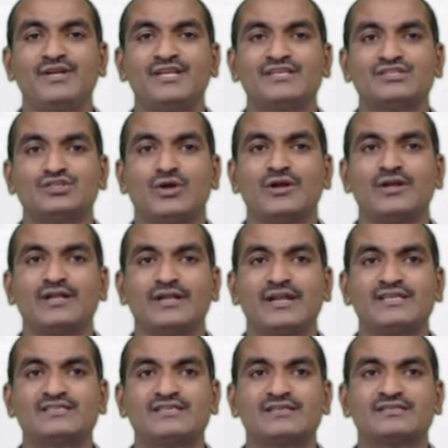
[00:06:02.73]
it is not
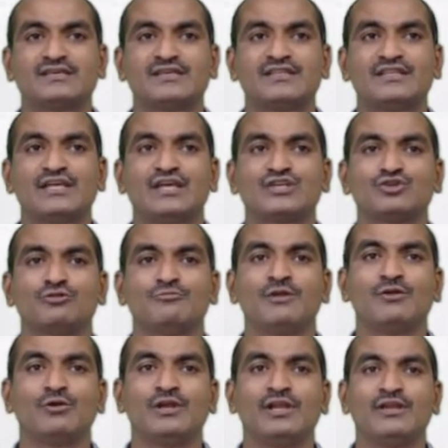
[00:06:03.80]
necessary there should be
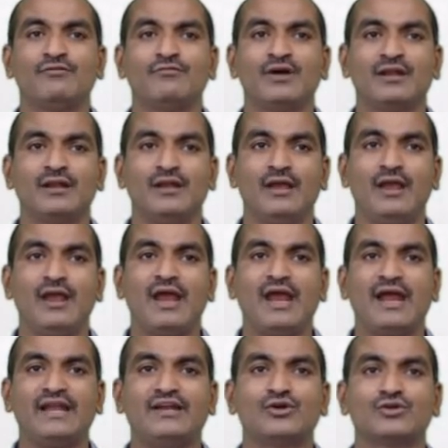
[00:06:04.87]
only one
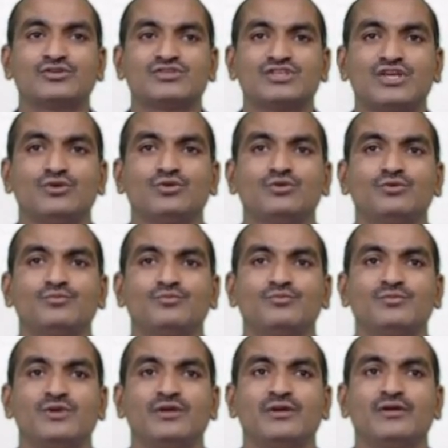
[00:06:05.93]
hydroxy group
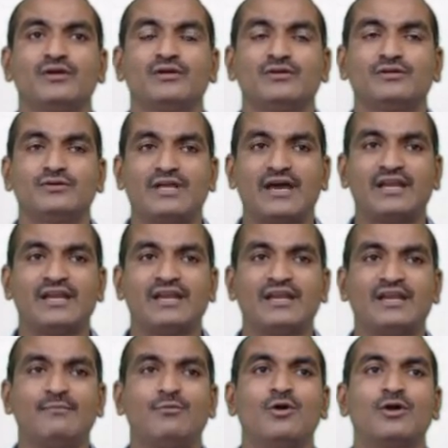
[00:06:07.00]

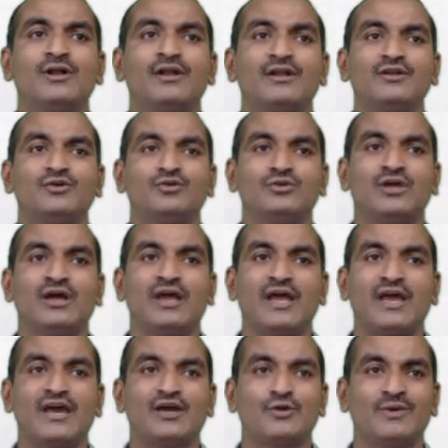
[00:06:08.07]
directly bonded to the
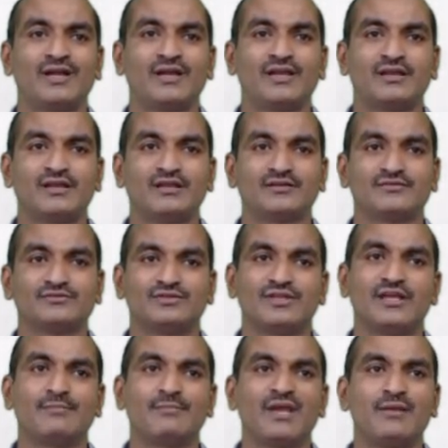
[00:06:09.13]
aromatic ring.
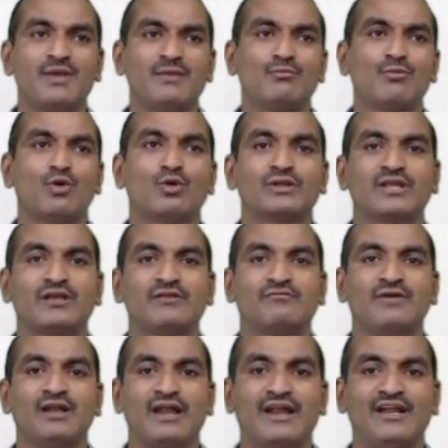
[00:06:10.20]
There may be more than
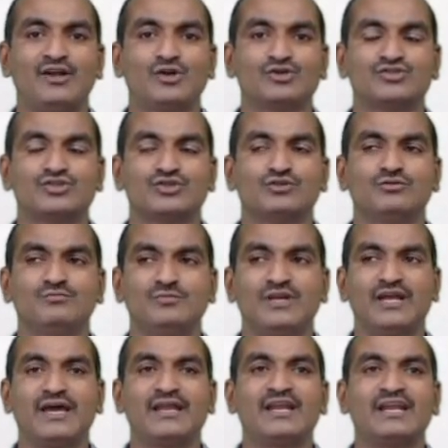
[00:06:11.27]
one hydroxy group
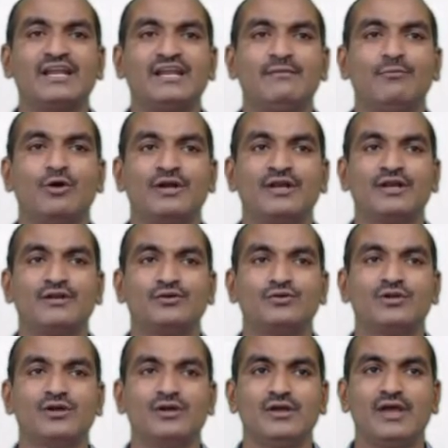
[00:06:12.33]
directly bonded to
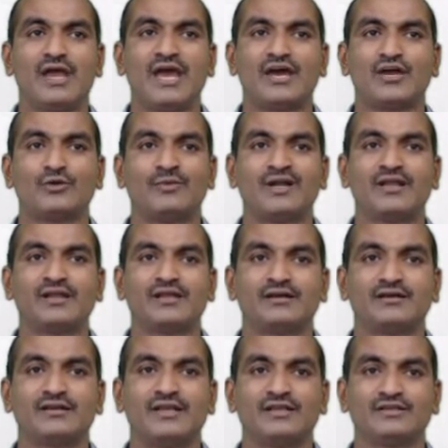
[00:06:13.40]
the aromatic
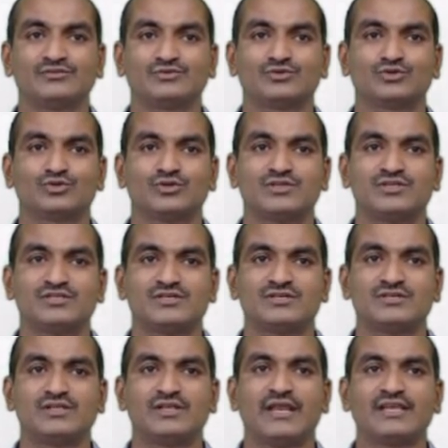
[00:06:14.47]
ring. So this
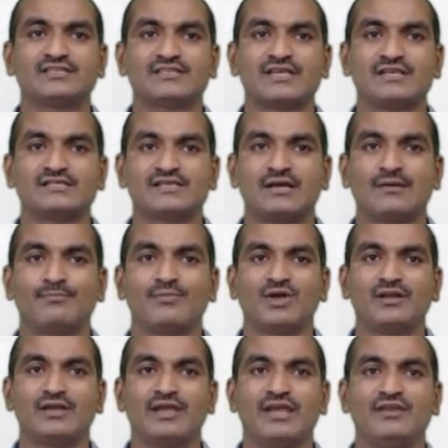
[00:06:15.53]
is the next
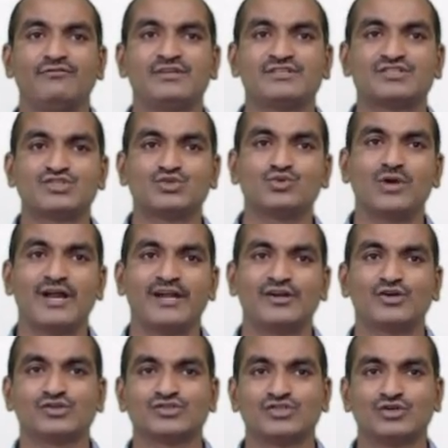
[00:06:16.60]
example in which two
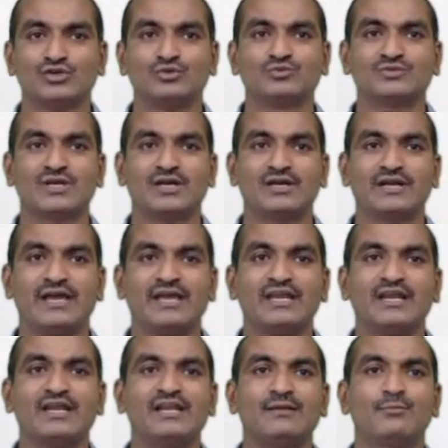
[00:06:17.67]
hydroxy groups are
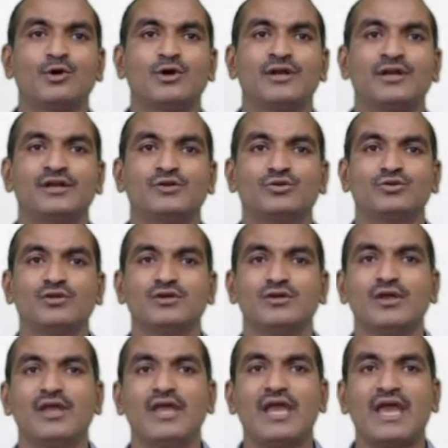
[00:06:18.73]
directly bonded to the
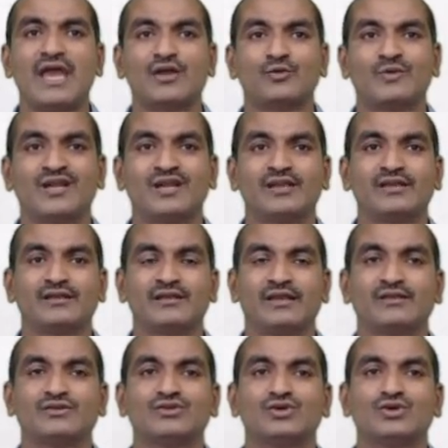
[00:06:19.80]
aromatic
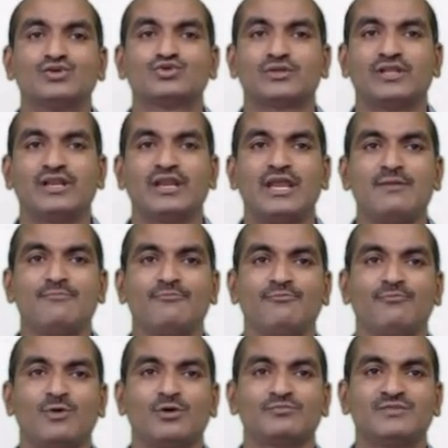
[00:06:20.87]
ring. So the
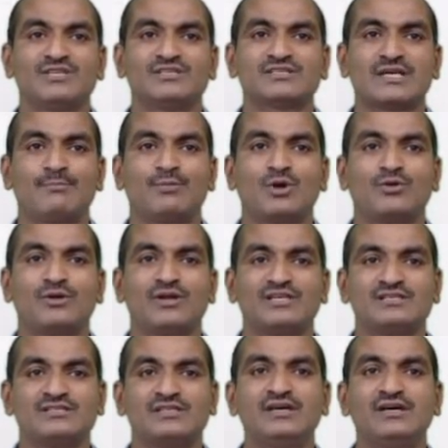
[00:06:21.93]
name of this compound
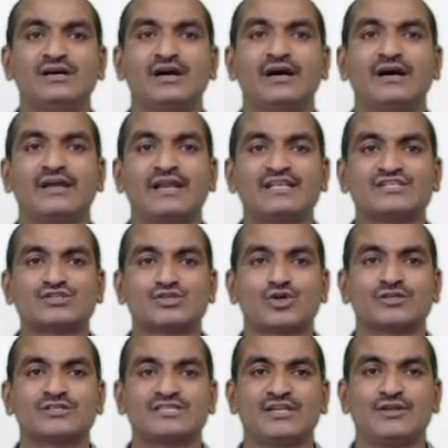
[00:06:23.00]
is the
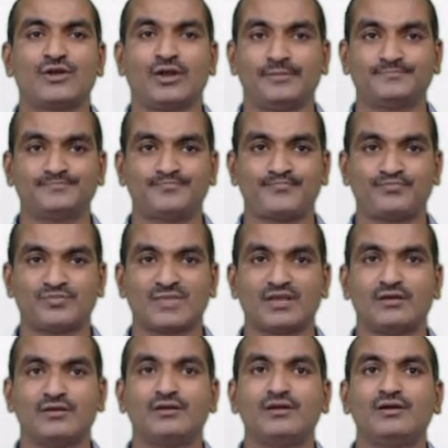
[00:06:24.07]
resorcinol.
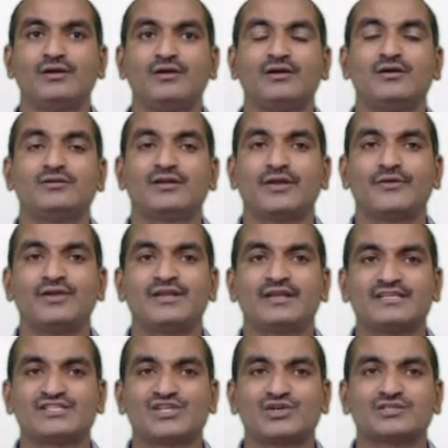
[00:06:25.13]
Now in
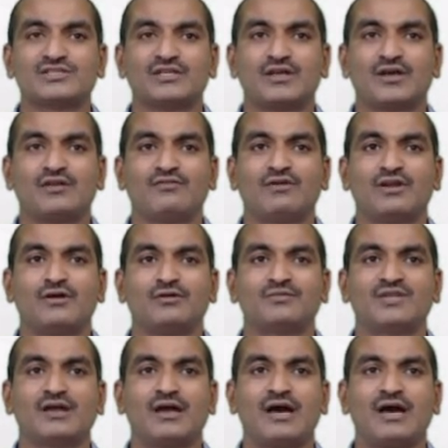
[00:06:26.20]
resorcinol, one of
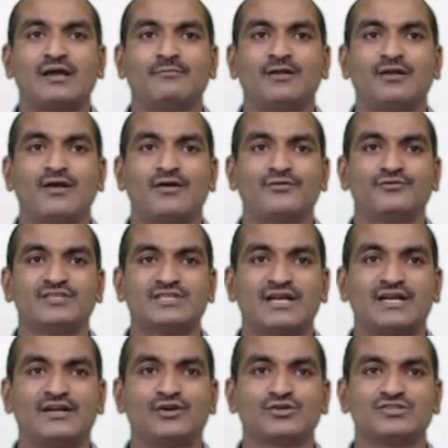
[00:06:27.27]
the carbon on which
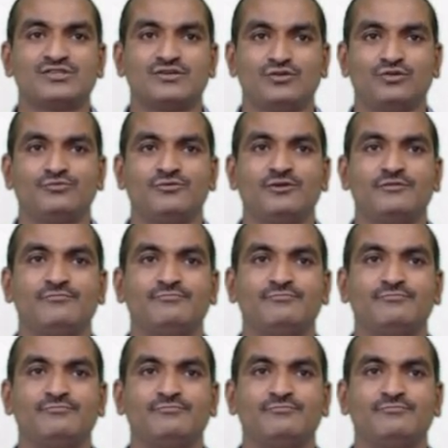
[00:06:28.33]
hydroxy group